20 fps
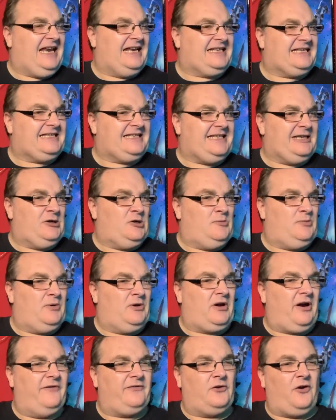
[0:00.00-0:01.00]

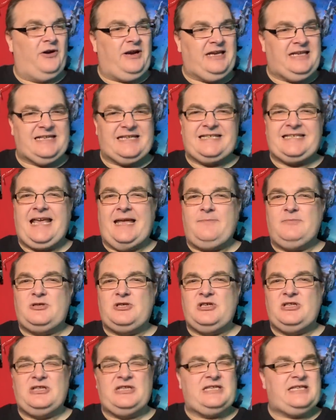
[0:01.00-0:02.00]
steelbook, I've got
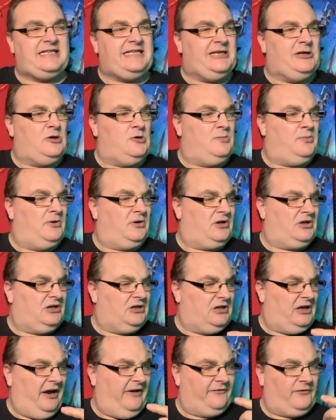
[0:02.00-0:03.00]
Inception steelbook,
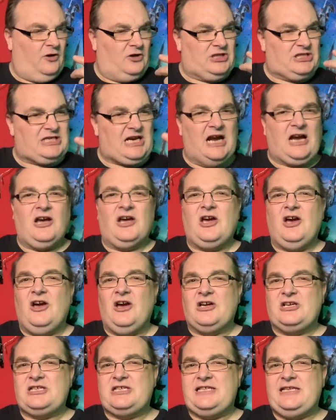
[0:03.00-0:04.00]
I've got
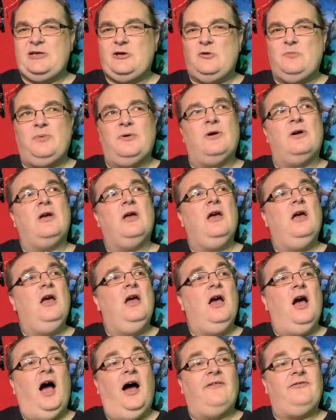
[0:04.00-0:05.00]
Dunkirk steelbook,
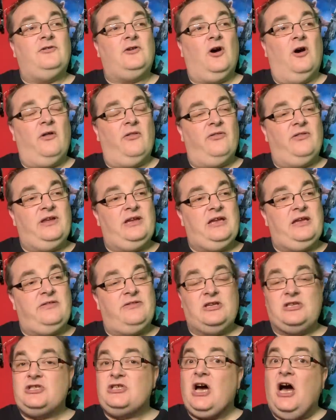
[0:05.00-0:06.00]
I've got the
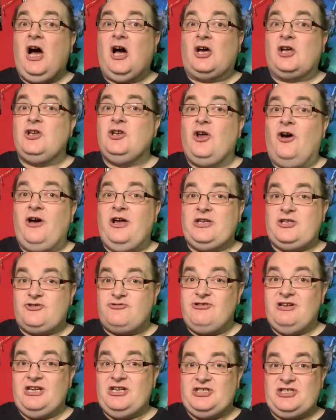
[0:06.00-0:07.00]
Dark Knight
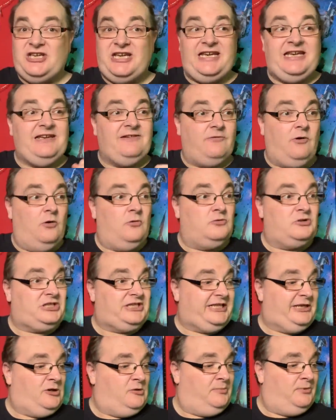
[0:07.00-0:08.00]
trilogy, all
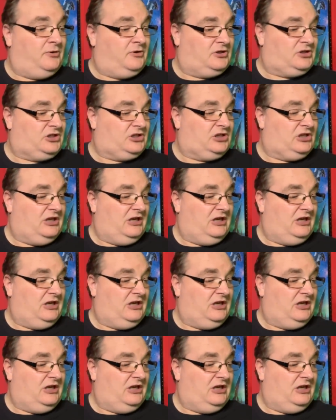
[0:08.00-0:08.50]
steelbooks.